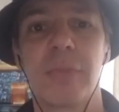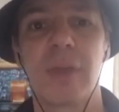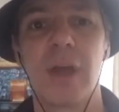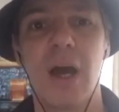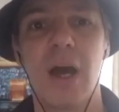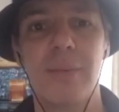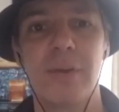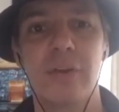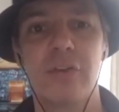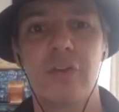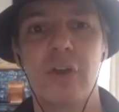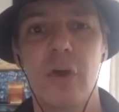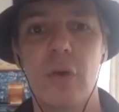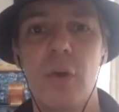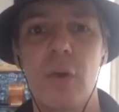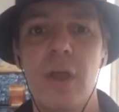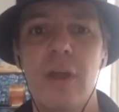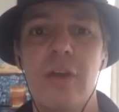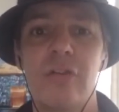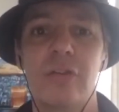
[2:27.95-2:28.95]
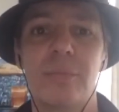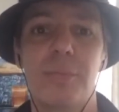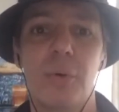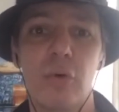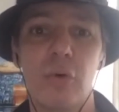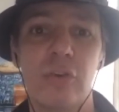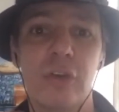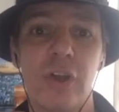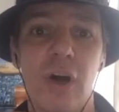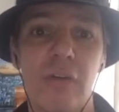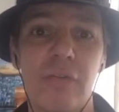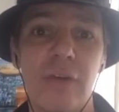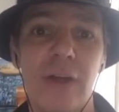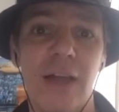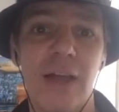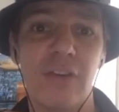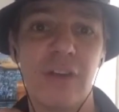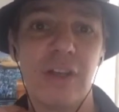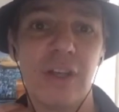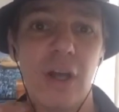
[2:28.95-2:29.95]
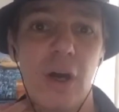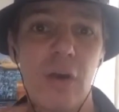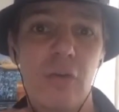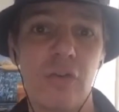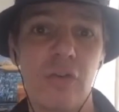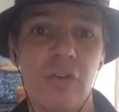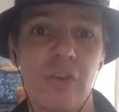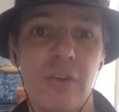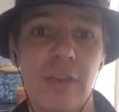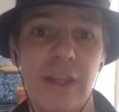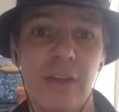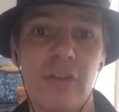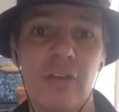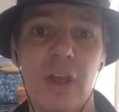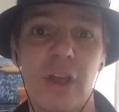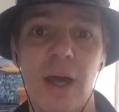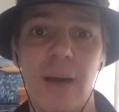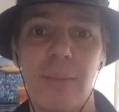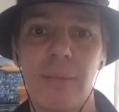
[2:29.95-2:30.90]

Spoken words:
And so support staff, as in coaches and things,